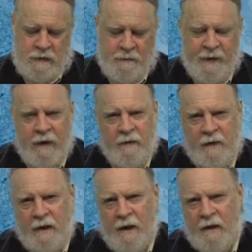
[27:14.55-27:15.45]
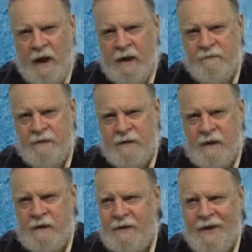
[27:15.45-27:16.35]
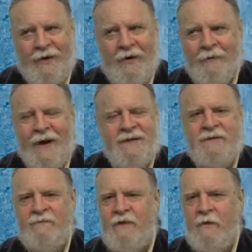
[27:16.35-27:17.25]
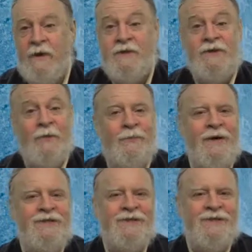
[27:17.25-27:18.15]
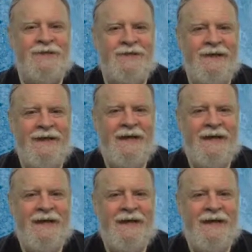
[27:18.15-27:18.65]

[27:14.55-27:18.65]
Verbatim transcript: Apparently, a lot of us think that our right to vote is so precious